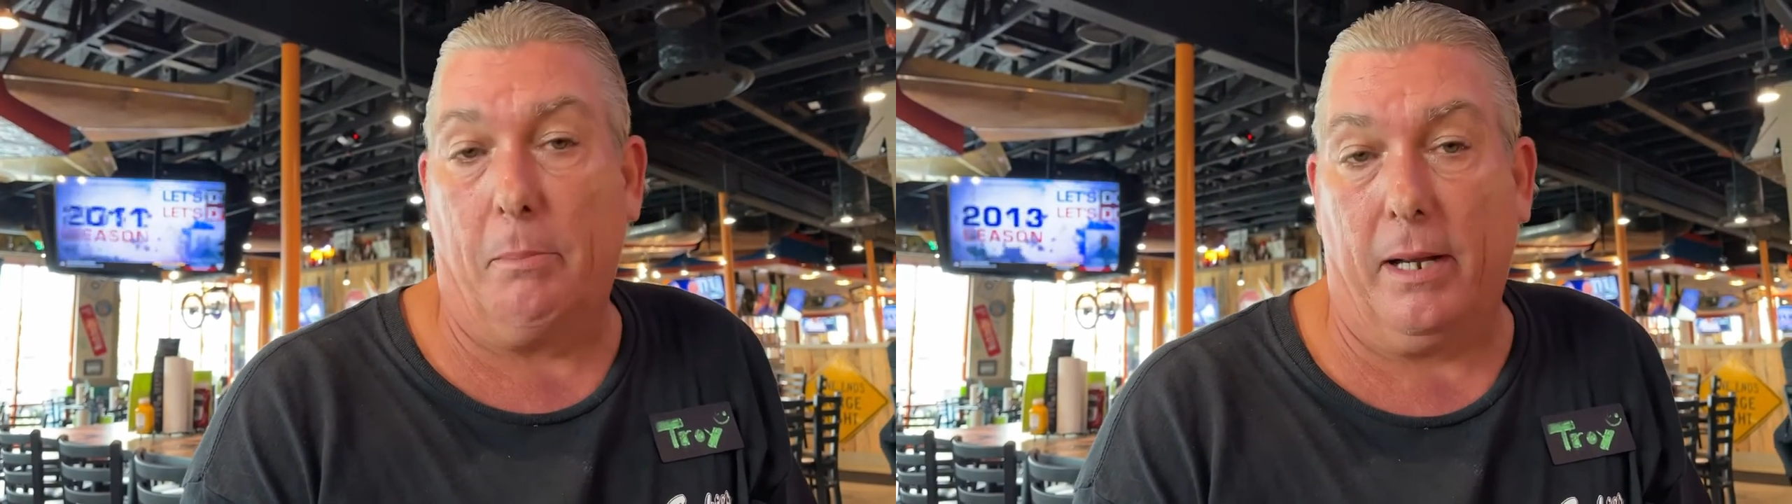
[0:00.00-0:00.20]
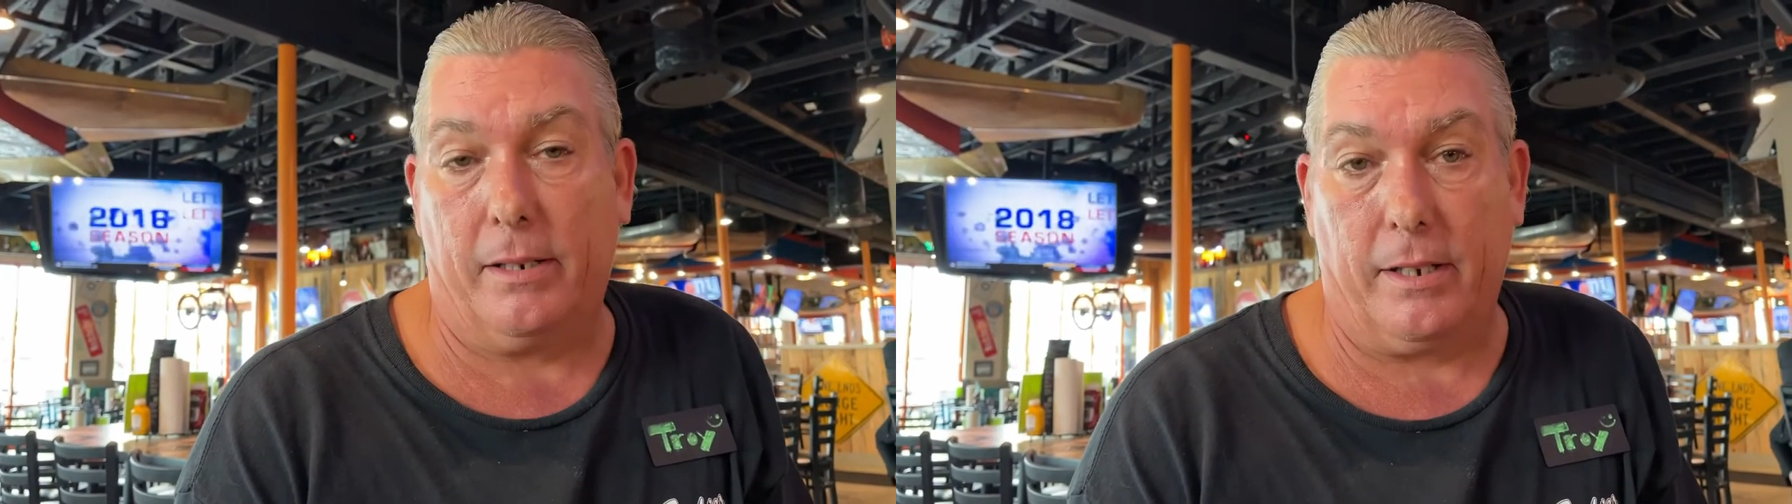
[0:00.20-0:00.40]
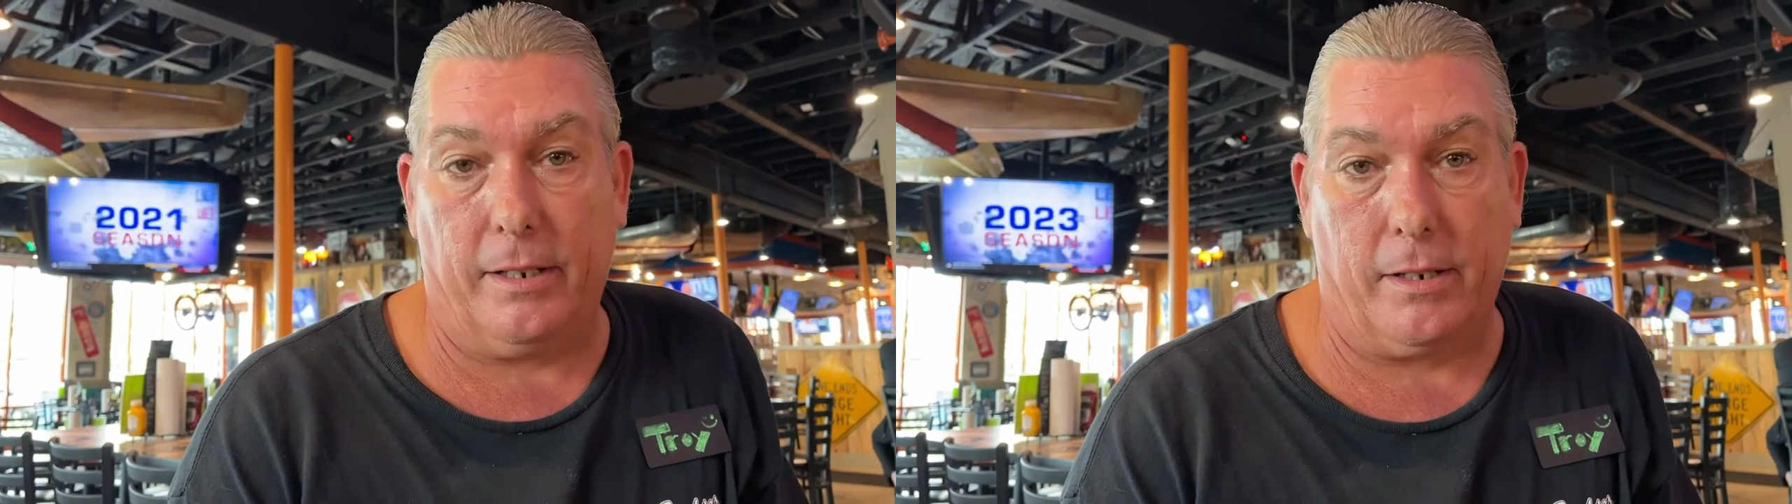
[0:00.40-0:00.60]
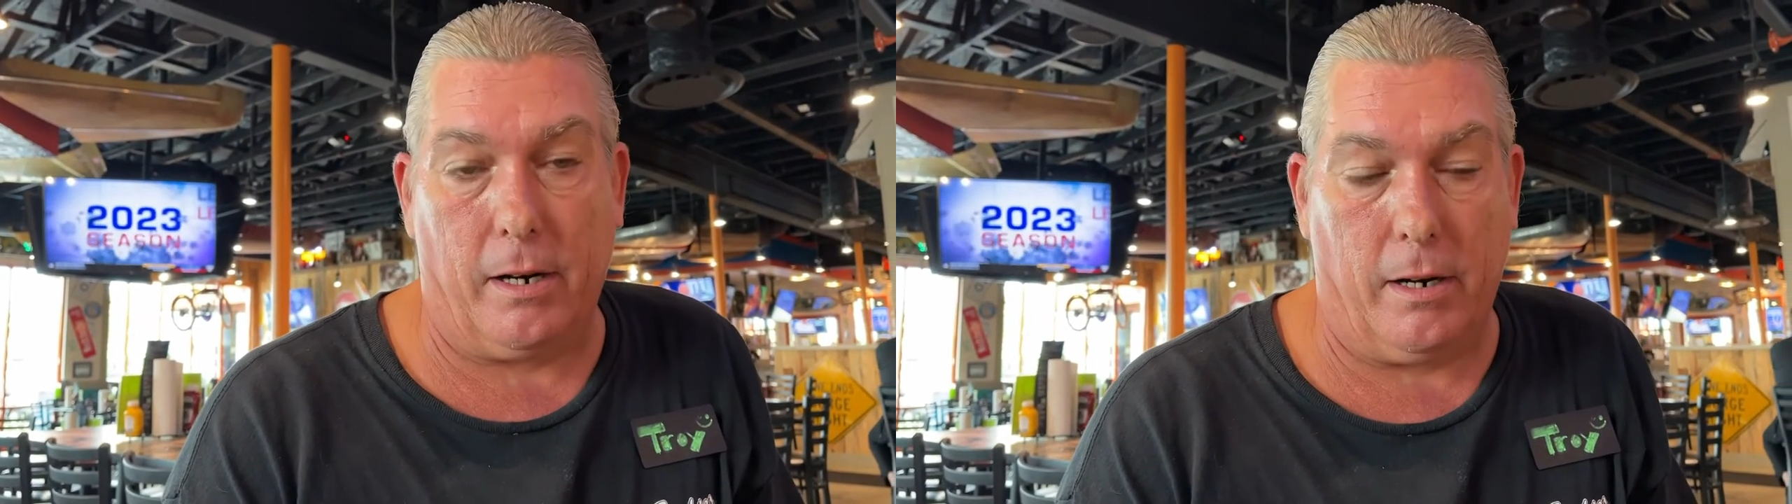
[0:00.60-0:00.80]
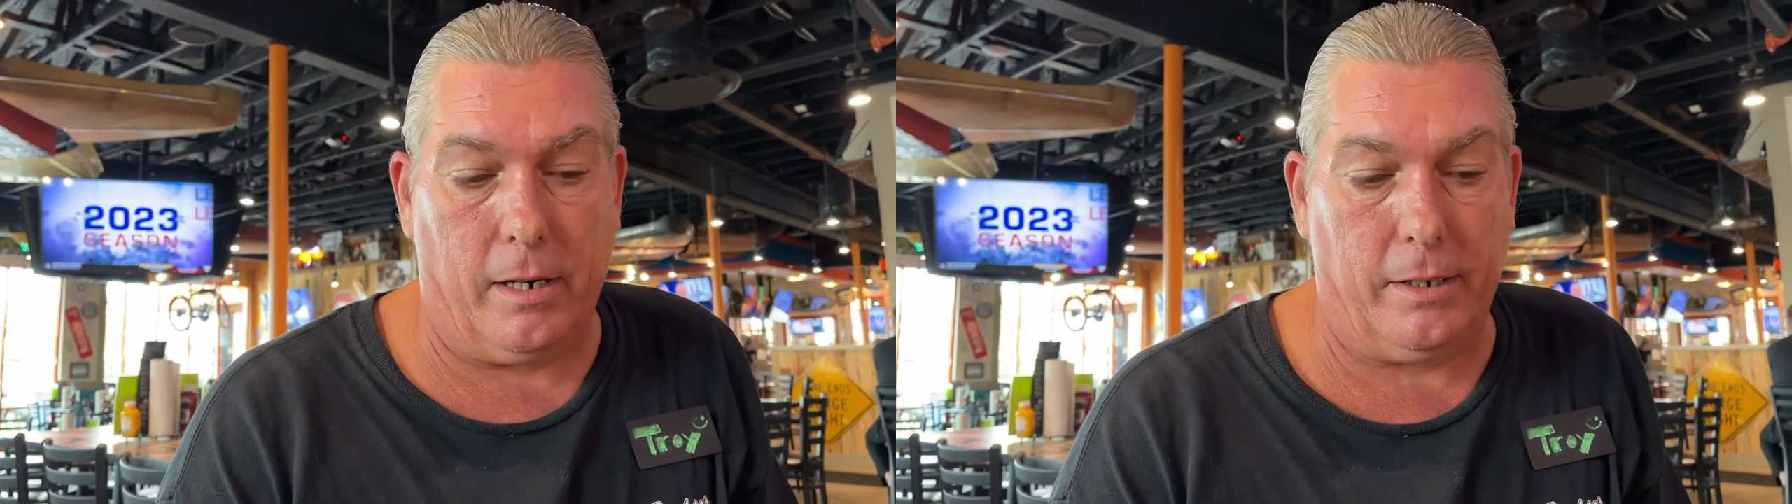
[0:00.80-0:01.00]
bikes and their
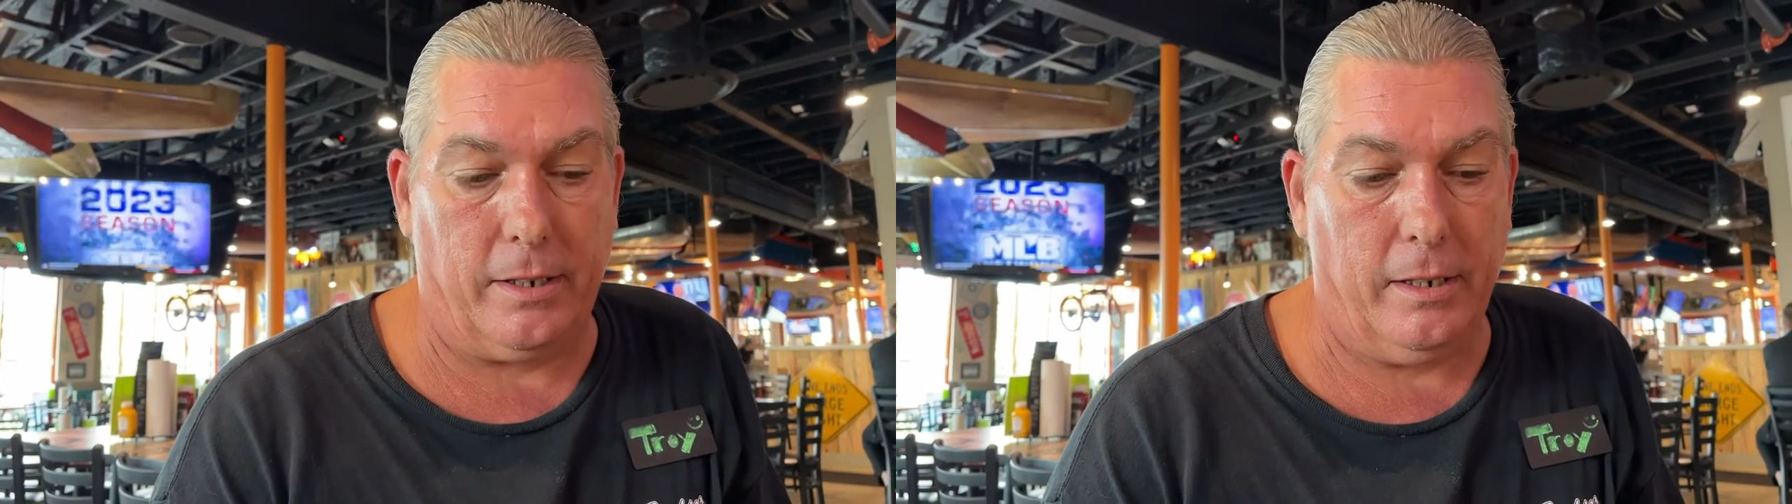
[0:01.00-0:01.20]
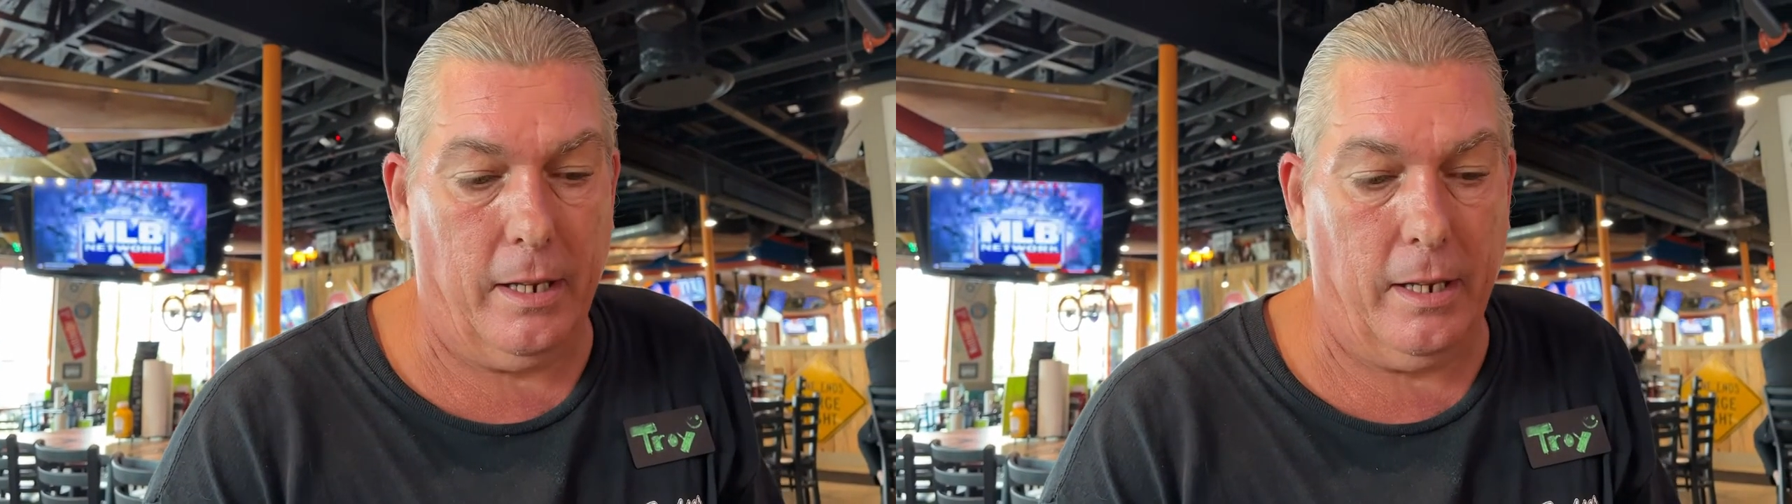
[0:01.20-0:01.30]
cars,